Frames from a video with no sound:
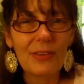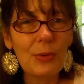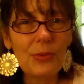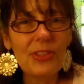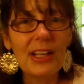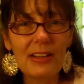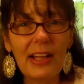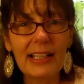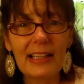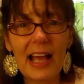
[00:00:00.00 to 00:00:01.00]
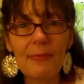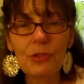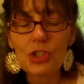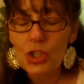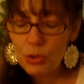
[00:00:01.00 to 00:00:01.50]
Who think like that.
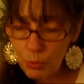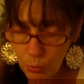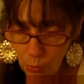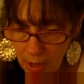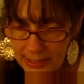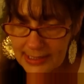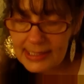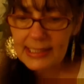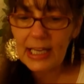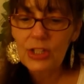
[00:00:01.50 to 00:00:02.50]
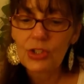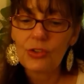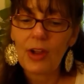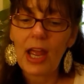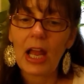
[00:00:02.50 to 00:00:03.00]
So you want to stand your
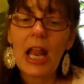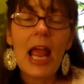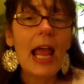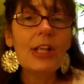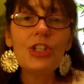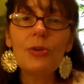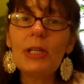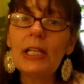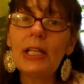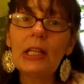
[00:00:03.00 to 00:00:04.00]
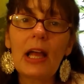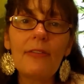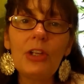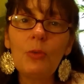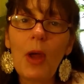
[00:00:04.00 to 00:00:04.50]
ground and do it in a
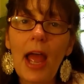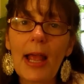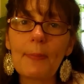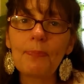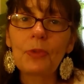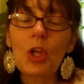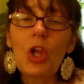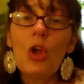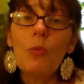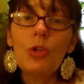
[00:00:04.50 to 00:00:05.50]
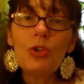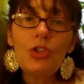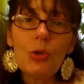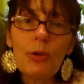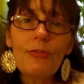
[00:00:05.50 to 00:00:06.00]
loving way. When you
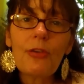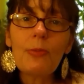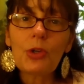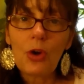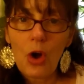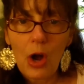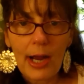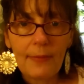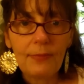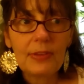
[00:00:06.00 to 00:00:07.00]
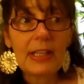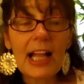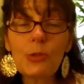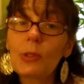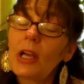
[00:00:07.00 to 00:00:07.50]
do it from your heart,
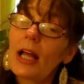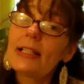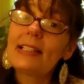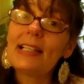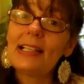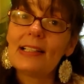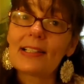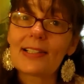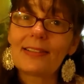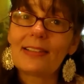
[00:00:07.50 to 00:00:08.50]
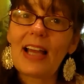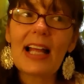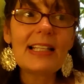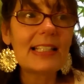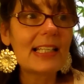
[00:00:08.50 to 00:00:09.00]
that's what God sees. God
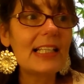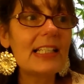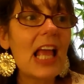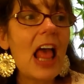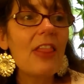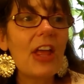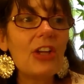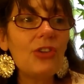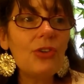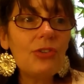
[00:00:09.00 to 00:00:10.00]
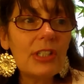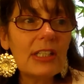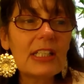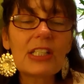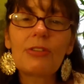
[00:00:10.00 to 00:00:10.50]
sees that you
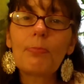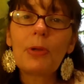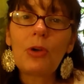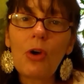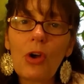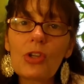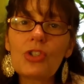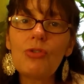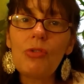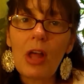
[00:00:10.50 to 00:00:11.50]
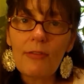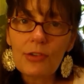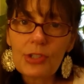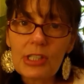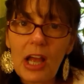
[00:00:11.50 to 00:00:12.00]
did this because you love
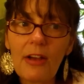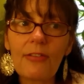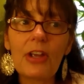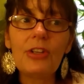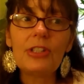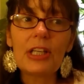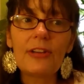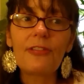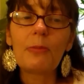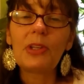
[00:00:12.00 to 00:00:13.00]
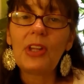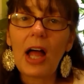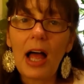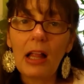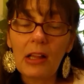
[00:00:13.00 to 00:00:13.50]
yourself and you did it from
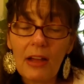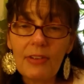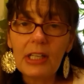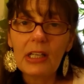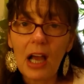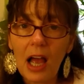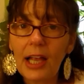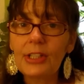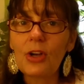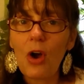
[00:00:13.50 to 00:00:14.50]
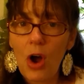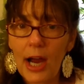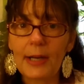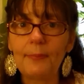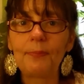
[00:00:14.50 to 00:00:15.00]
a loving, kind
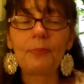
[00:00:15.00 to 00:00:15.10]
heart.